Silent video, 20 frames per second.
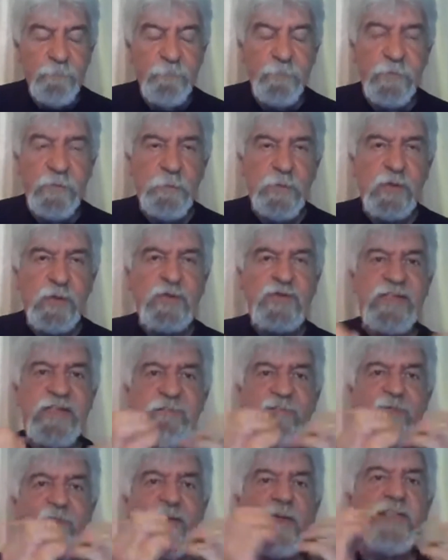Because
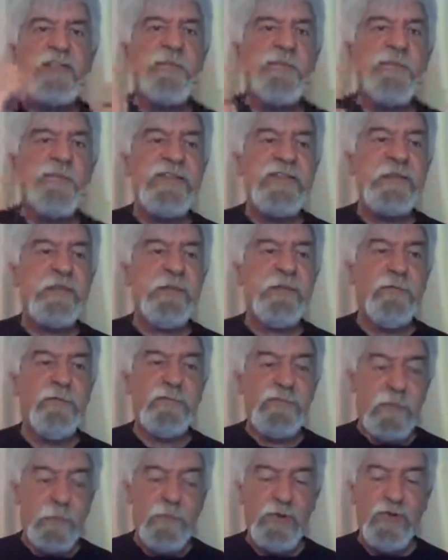if it was a physical
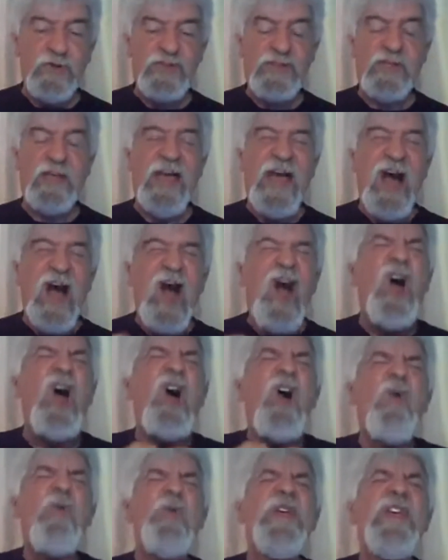force, I'm going to ask you,
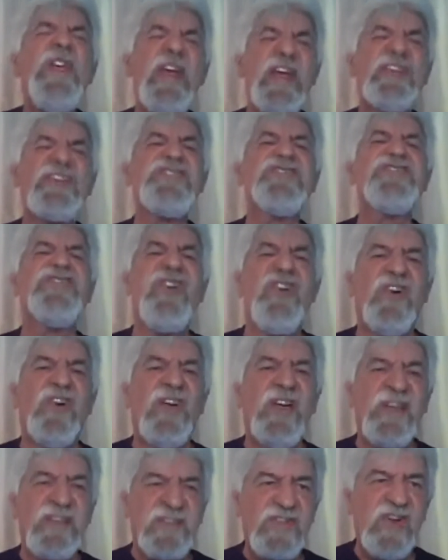are we as strong
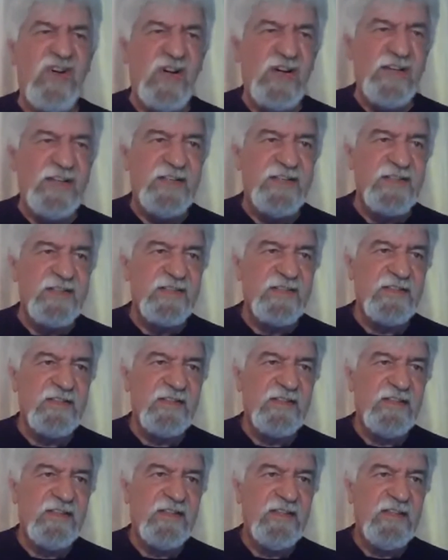as God
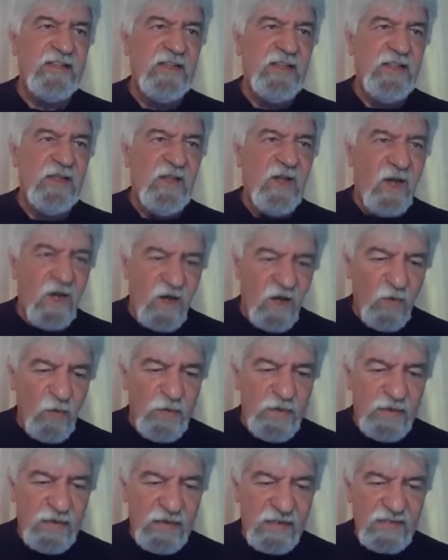is? Are
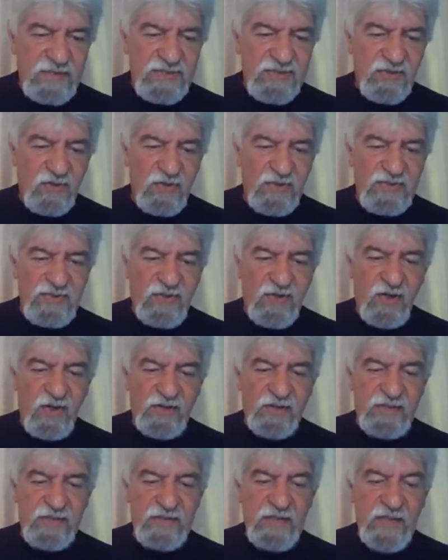we as strong as
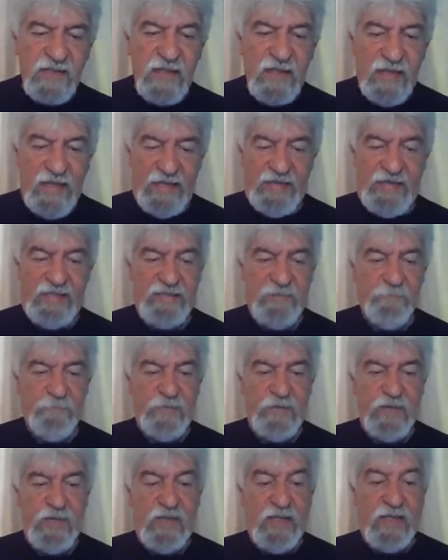God is? And as
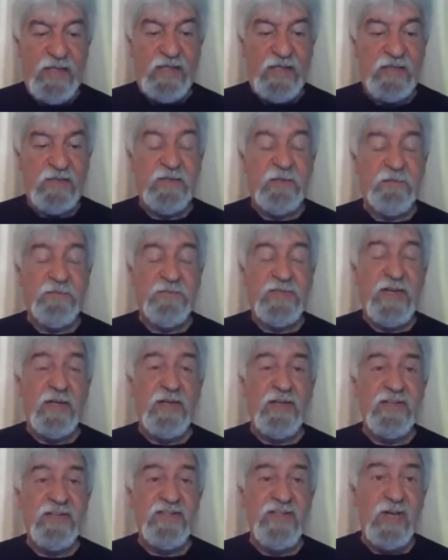
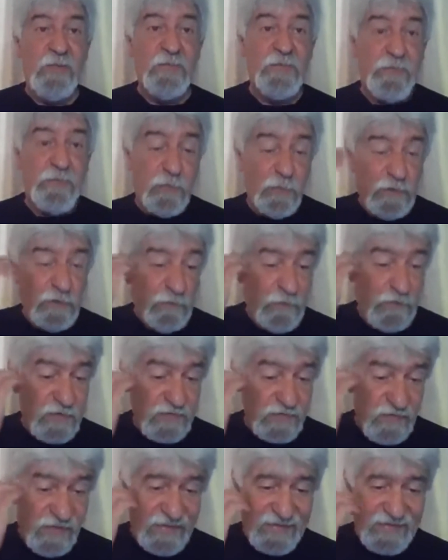in Job 40
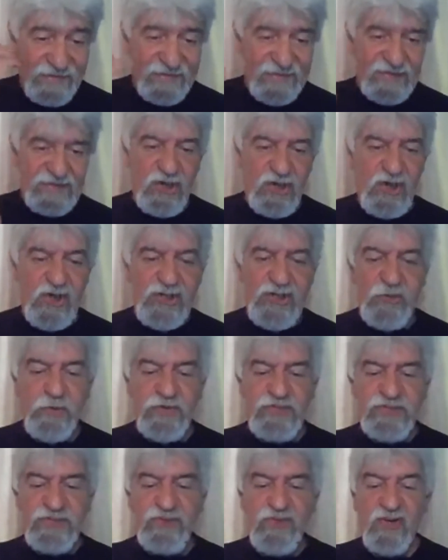verse 9, it says, are you
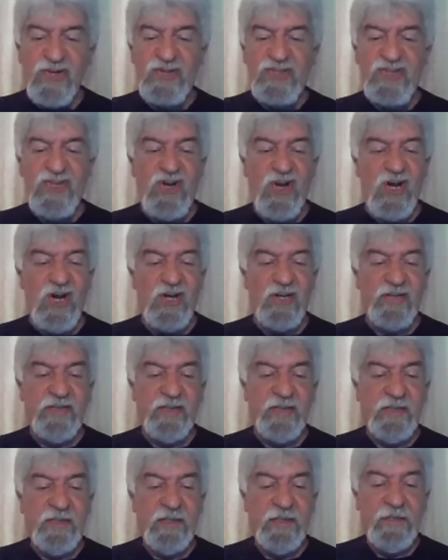as strong as God?
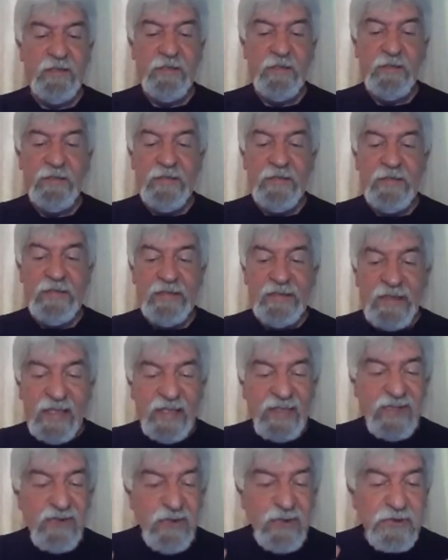
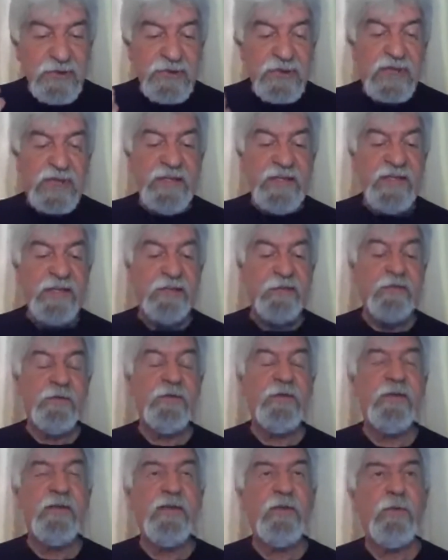Can you thunder
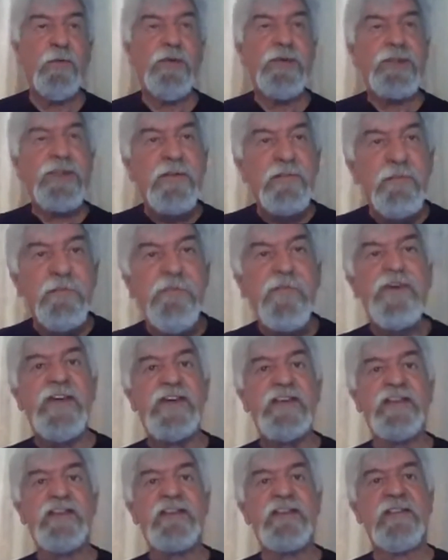with the
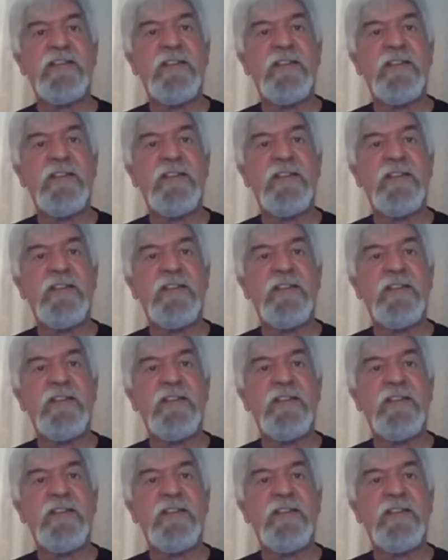voice